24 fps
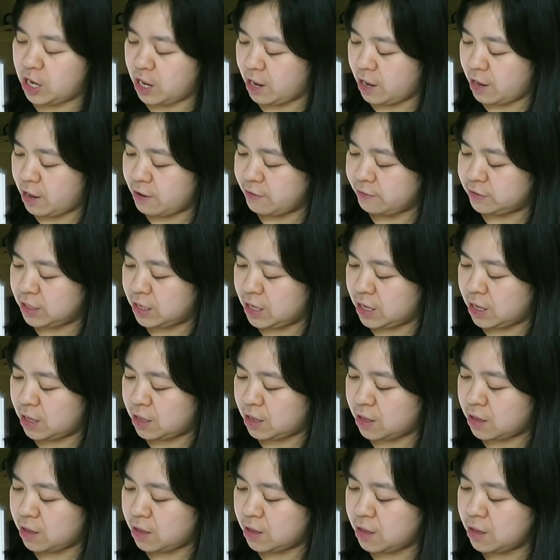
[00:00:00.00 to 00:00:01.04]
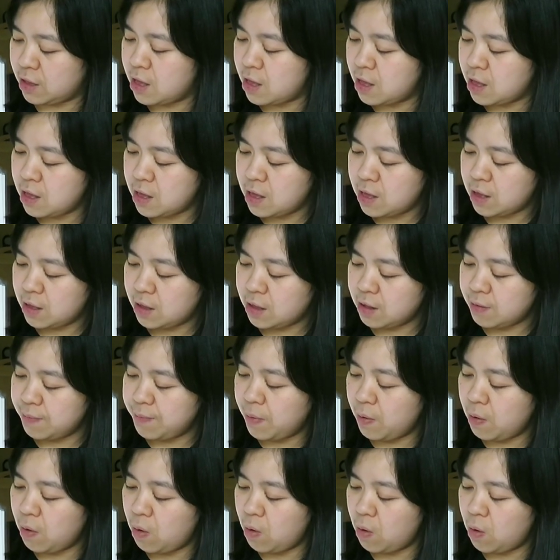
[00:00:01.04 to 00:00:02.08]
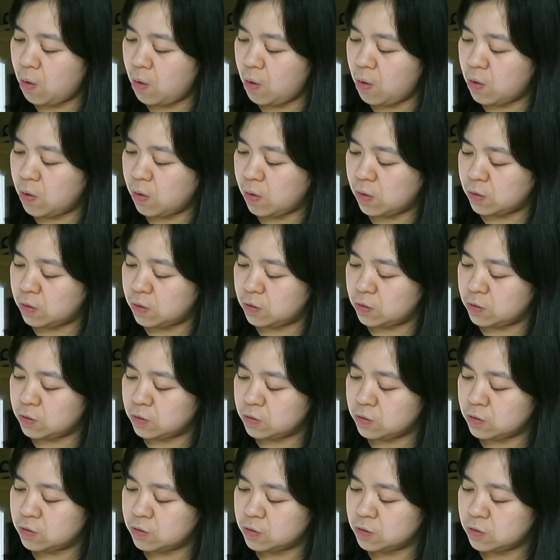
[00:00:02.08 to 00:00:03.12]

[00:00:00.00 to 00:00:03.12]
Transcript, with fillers: lives in the bowl.